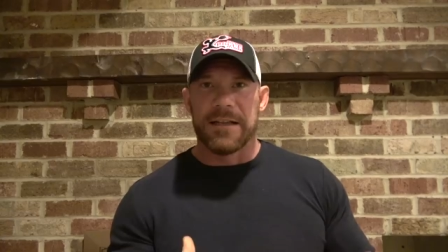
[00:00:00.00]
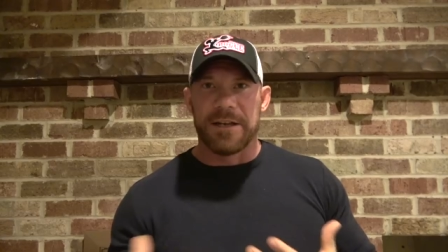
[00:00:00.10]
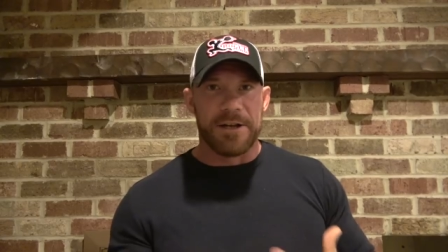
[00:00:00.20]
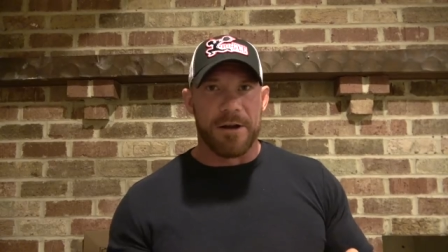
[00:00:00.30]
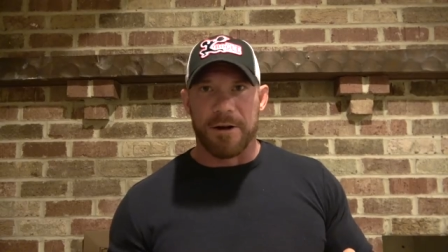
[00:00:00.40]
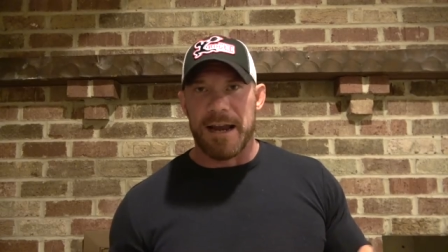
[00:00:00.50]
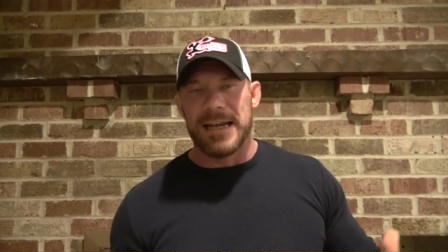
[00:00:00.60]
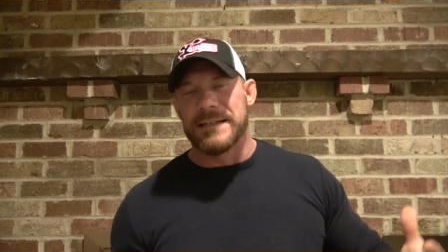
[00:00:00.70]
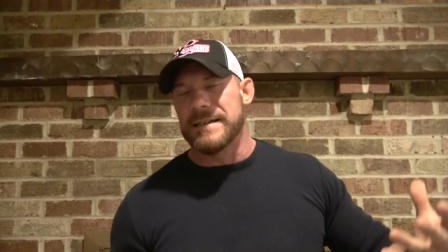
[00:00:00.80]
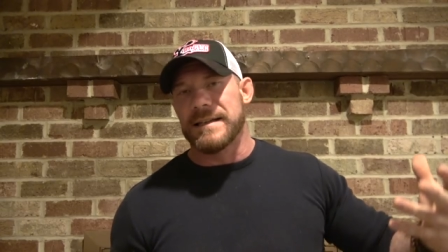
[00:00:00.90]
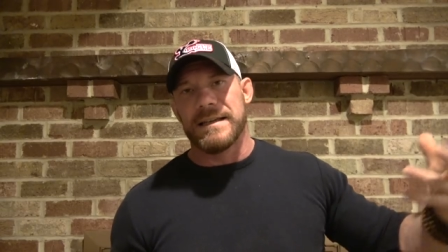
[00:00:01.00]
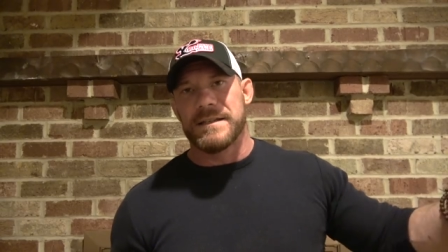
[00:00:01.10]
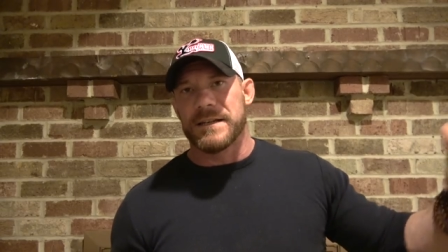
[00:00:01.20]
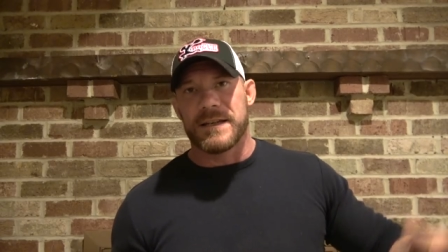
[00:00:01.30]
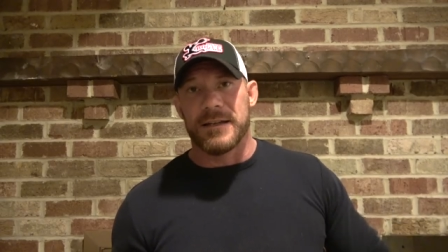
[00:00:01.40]
in their younger ages is
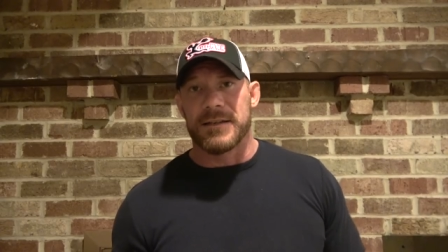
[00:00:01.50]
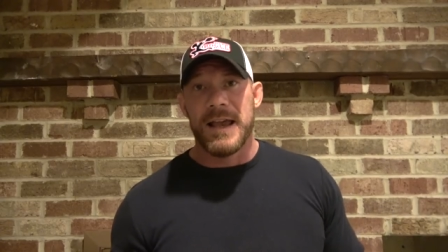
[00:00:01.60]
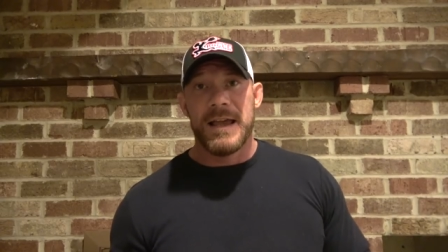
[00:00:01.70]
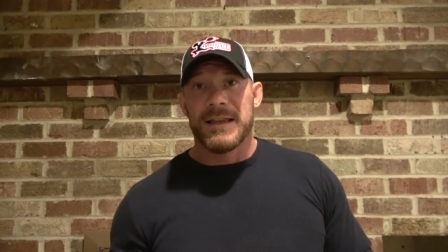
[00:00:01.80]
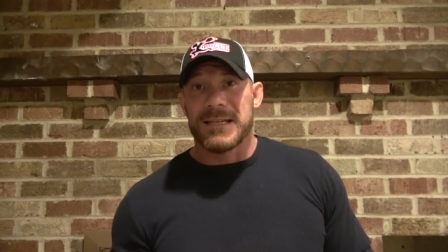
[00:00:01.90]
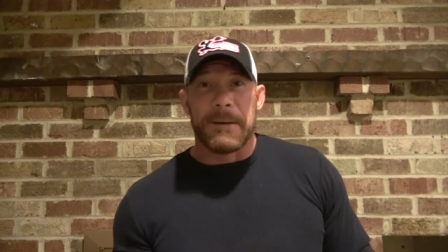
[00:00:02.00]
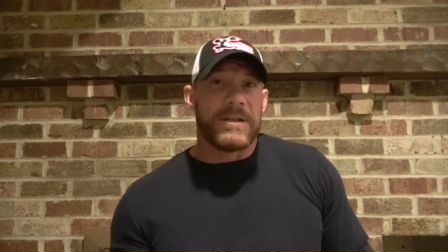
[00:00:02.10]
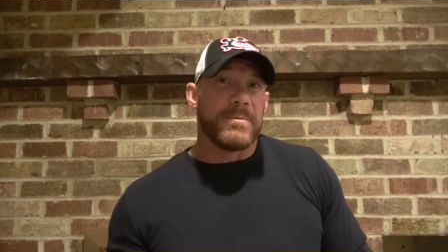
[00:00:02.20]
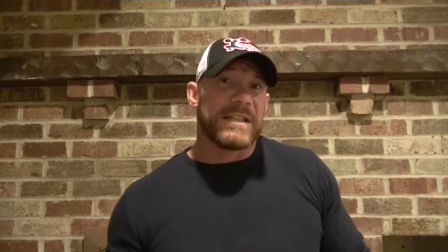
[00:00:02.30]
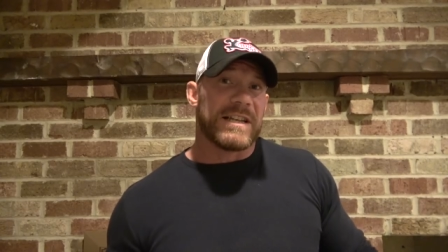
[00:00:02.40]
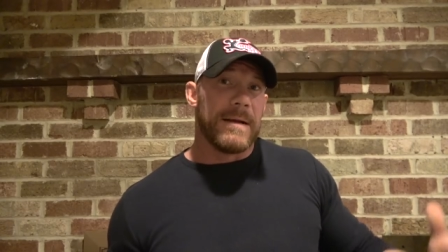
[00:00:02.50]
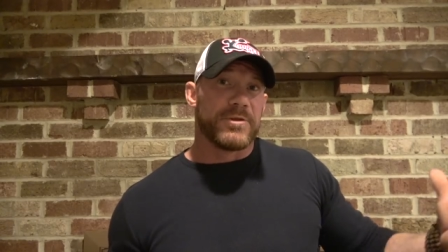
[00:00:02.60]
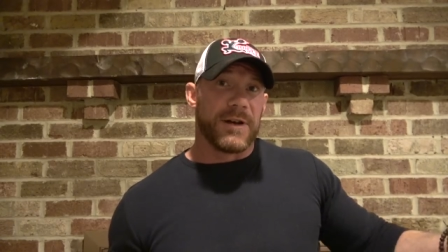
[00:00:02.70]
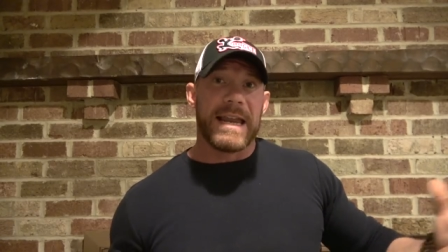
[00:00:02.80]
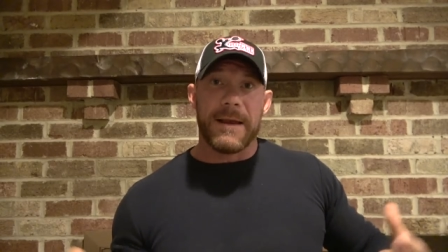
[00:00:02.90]
just because they spend too much time
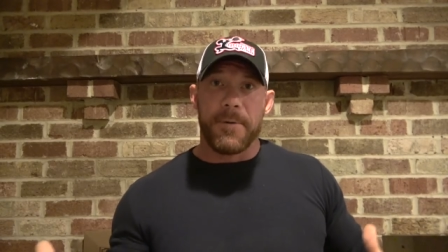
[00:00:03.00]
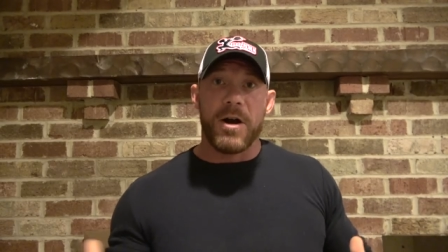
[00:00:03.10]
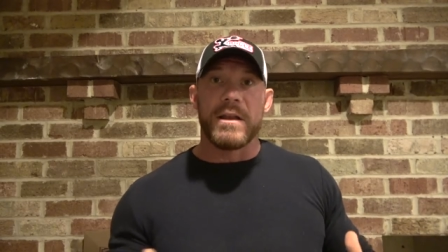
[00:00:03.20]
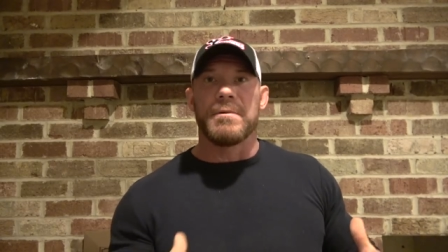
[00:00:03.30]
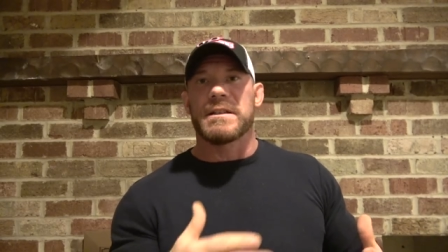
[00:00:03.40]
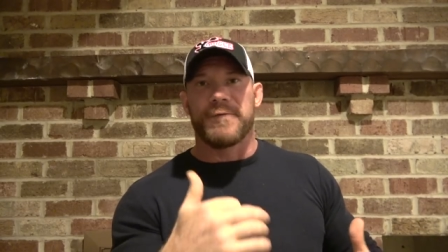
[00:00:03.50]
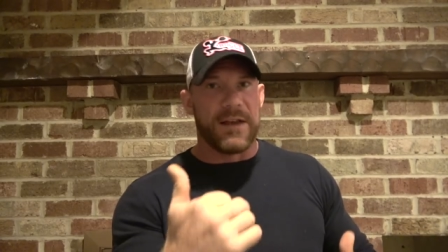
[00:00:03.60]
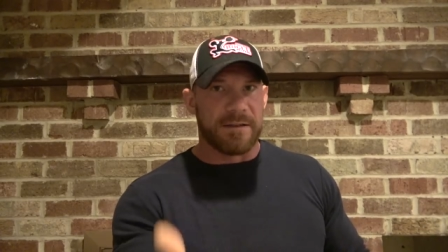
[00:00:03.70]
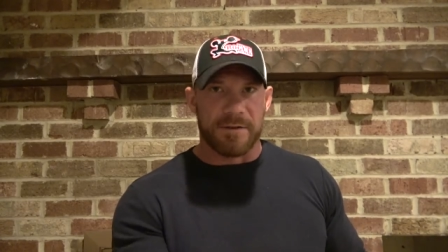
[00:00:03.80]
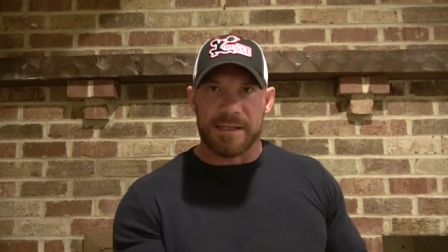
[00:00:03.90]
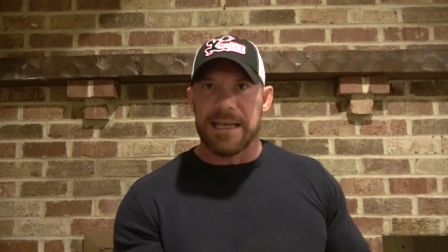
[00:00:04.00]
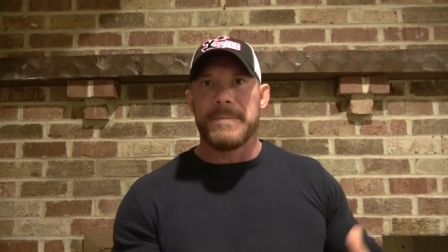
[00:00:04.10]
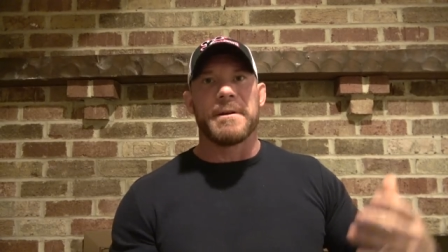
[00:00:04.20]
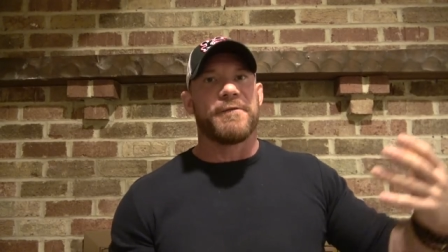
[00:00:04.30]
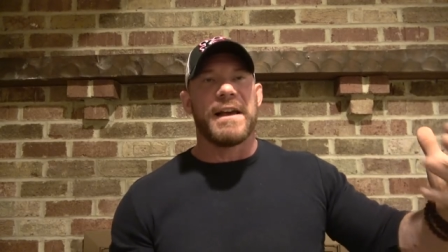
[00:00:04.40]
drinking and partying, which affects our
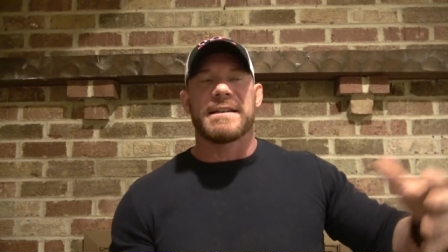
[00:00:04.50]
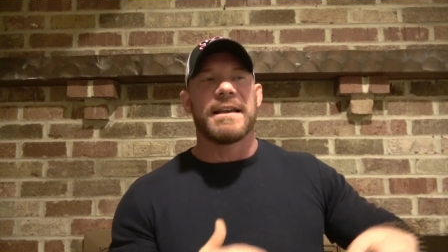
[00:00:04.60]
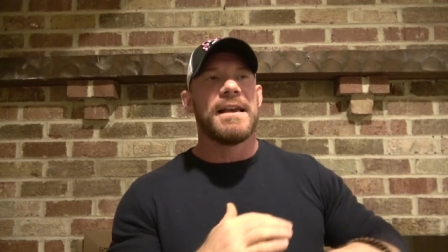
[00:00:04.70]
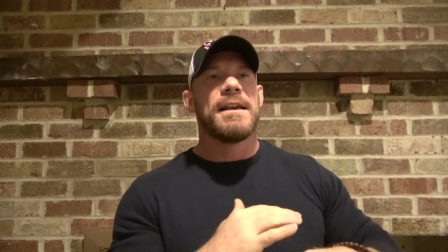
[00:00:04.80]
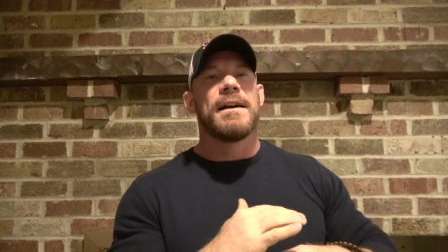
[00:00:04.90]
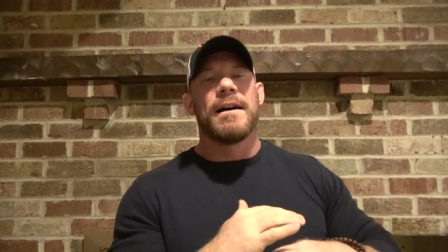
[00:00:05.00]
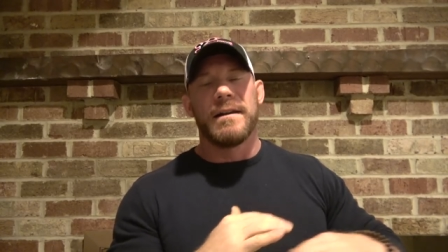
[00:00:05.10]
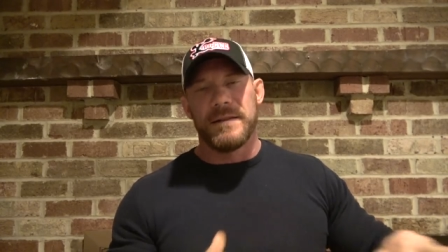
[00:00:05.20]
sleep. It affects a